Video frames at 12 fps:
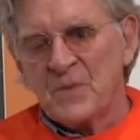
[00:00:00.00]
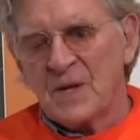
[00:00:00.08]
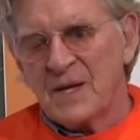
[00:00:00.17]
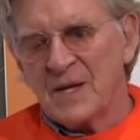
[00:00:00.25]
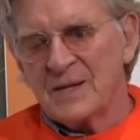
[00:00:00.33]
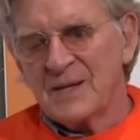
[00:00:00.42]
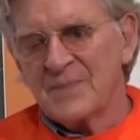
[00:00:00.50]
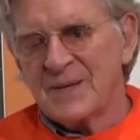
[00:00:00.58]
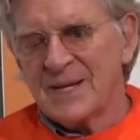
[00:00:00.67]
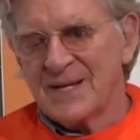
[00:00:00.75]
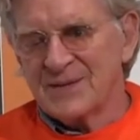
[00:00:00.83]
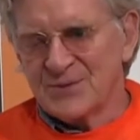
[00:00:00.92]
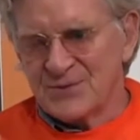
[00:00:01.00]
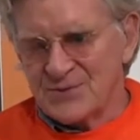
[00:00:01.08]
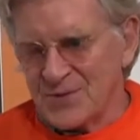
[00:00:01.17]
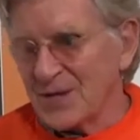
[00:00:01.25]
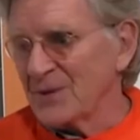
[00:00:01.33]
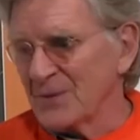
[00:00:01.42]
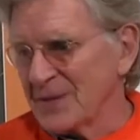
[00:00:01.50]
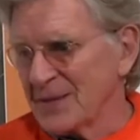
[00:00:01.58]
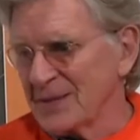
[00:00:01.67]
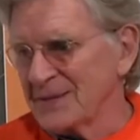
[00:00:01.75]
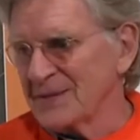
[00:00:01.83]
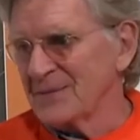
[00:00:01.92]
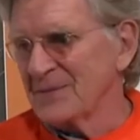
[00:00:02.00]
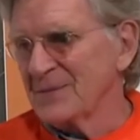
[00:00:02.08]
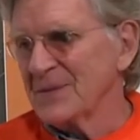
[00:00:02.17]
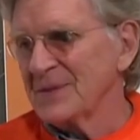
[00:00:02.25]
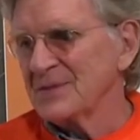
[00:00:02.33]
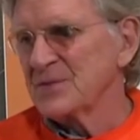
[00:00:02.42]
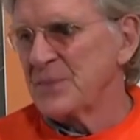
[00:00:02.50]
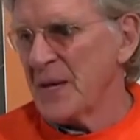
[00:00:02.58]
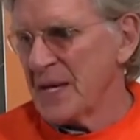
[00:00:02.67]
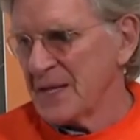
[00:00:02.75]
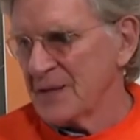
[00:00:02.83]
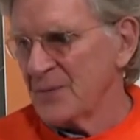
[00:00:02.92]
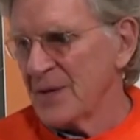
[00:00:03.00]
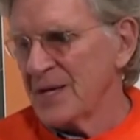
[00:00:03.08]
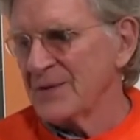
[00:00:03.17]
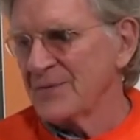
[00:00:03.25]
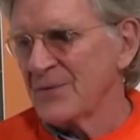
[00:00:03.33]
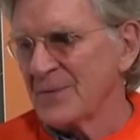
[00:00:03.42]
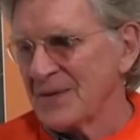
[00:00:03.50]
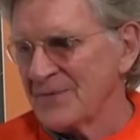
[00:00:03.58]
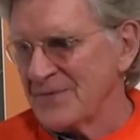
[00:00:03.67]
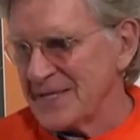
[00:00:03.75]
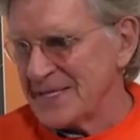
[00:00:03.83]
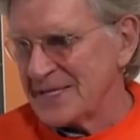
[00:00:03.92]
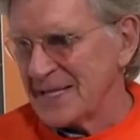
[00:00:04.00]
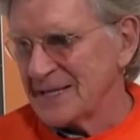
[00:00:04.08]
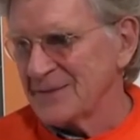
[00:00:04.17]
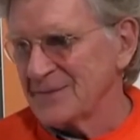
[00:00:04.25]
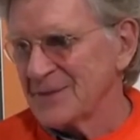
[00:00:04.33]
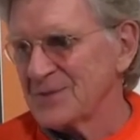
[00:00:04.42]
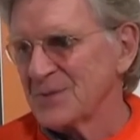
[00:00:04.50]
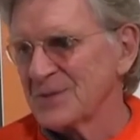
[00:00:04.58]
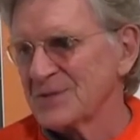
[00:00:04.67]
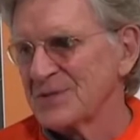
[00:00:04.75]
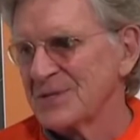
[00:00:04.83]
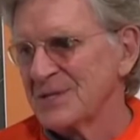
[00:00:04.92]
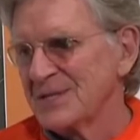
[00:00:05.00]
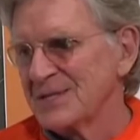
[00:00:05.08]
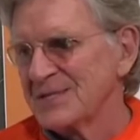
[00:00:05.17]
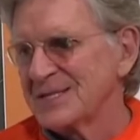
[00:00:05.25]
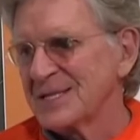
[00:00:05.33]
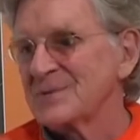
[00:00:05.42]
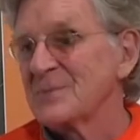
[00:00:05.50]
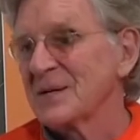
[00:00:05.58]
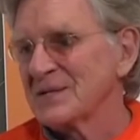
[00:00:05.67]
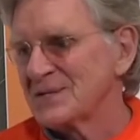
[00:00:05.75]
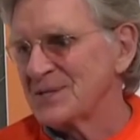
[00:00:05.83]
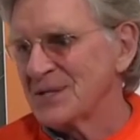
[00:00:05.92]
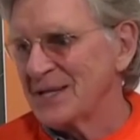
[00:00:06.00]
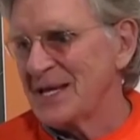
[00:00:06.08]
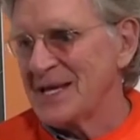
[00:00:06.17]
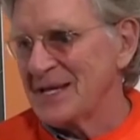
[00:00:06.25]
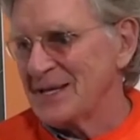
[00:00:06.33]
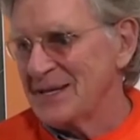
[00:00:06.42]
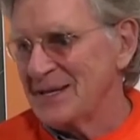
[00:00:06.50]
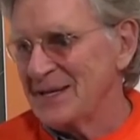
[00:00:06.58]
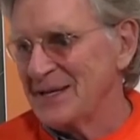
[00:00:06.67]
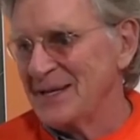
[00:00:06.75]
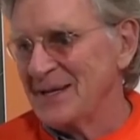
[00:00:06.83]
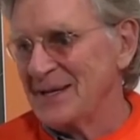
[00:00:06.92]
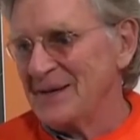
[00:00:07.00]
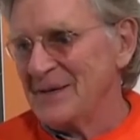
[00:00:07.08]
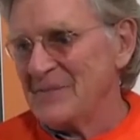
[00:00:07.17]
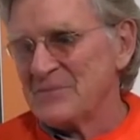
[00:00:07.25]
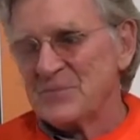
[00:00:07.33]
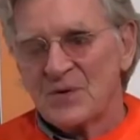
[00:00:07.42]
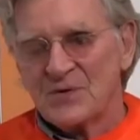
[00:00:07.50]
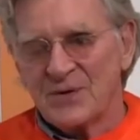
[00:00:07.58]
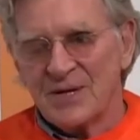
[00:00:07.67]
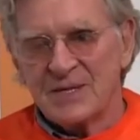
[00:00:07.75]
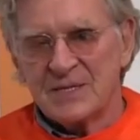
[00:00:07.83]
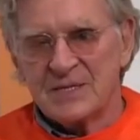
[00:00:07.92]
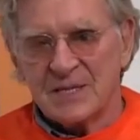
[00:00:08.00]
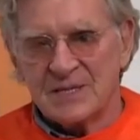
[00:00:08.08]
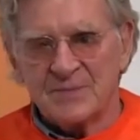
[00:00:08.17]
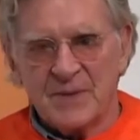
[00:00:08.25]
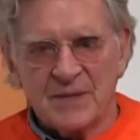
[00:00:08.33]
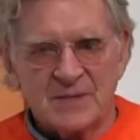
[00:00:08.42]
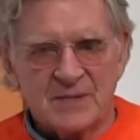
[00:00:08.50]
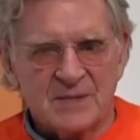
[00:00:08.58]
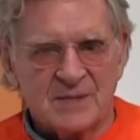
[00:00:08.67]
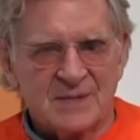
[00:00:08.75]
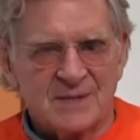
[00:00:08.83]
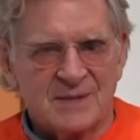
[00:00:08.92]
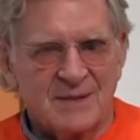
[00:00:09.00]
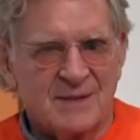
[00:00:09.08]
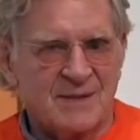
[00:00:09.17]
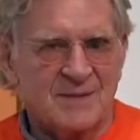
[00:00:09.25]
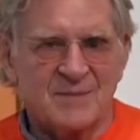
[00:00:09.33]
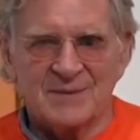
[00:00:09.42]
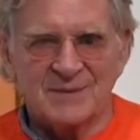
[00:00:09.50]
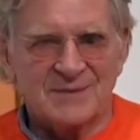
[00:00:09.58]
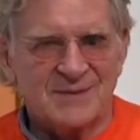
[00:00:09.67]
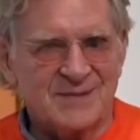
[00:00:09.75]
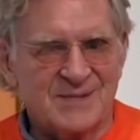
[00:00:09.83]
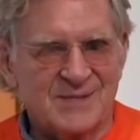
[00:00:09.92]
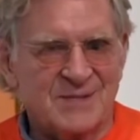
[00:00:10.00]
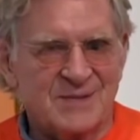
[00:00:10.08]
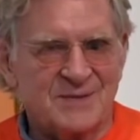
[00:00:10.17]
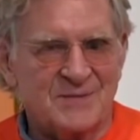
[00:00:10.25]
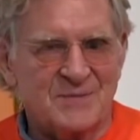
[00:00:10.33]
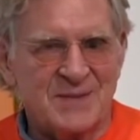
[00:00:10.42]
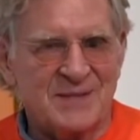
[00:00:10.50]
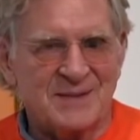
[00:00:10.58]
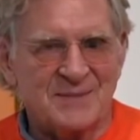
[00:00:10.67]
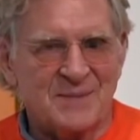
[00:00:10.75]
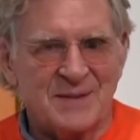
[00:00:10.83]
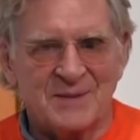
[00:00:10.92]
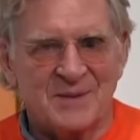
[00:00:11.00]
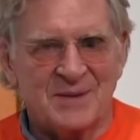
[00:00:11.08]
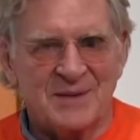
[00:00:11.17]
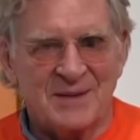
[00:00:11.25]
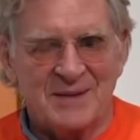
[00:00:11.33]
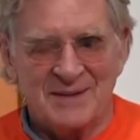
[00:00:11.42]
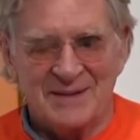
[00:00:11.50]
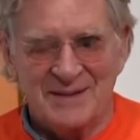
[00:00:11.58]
And I began to struggle with it in Spain, waiting for my visa, which was six months delayed. So I had six months in the horrible condition of being in Majorca